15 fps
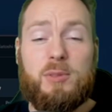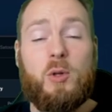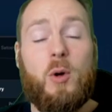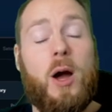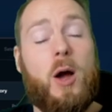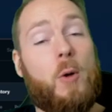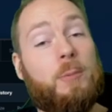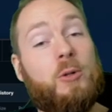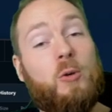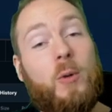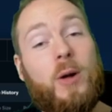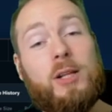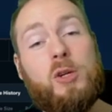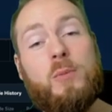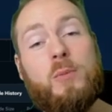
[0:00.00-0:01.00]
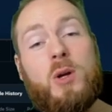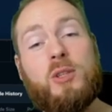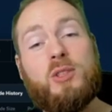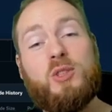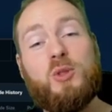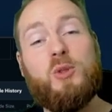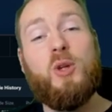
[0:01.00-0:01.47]
So I hope to welcome you
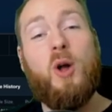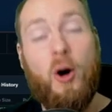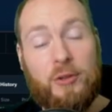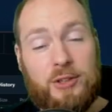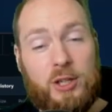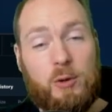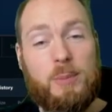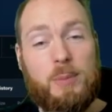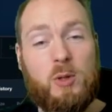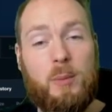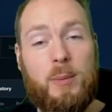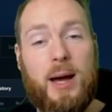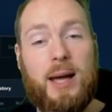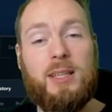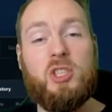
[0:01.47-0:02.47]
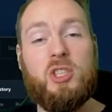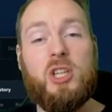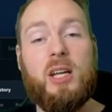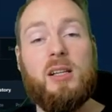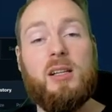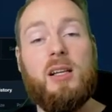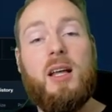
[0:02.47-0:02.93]
all soon on the crypto mining
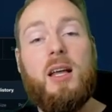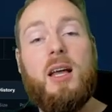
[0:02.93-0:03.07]
channel.